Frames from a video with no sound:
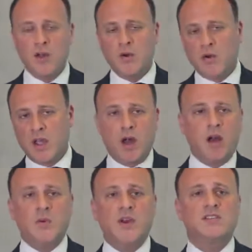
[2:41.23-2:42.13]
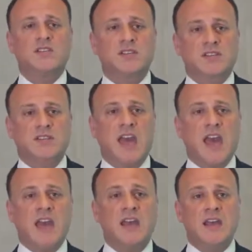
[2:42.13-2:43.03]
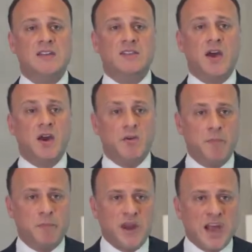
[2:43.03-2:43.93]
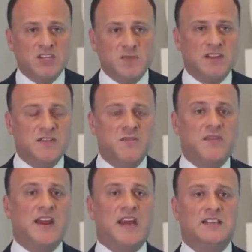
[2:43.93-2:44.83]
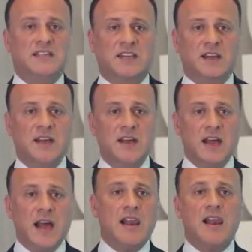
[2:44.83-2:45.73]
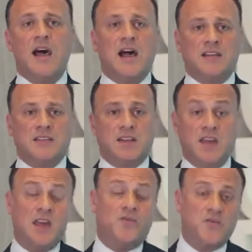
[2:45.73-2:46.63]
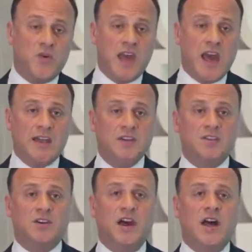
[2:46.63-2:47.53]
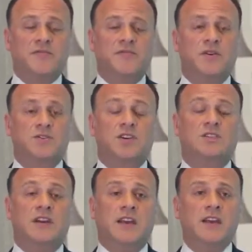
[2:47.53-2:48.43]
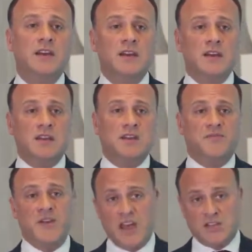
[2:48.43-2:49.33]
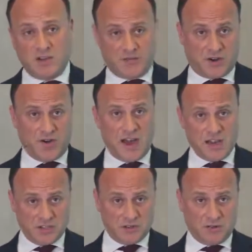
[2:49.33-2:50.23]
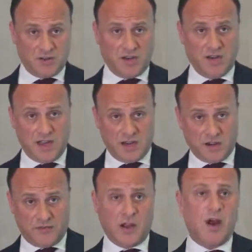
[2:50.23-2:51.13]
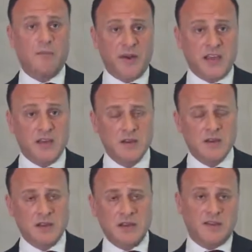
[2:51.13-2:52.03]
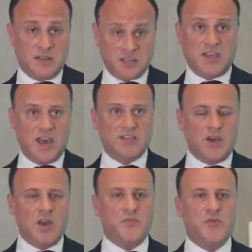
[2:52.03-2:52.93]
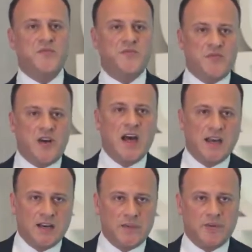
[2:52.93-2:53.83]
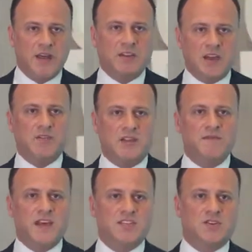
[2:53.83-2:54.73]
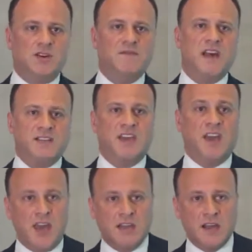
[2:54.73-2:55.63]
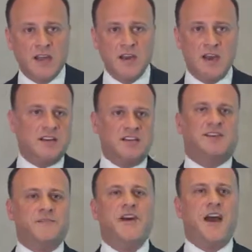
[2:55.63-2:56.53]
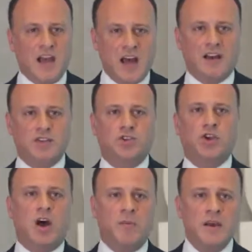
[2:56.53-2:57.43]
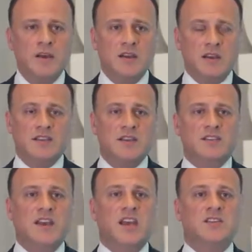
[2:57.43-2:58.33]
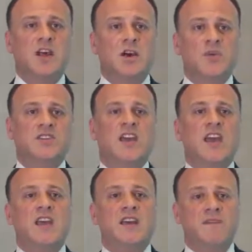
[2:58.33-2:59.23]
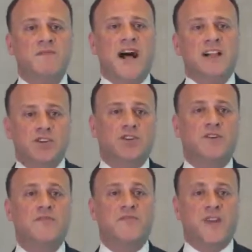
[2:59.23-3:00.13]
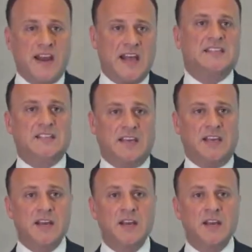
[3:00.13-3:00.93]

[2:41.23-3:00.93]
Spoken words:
we always say it's replacement financing. And last, if we enter, unfortunately, in the phase of crisis or decline of a company, in this case, if we find a private equity investor investing in, and it's a very hard job, in this case, we say vulture financing.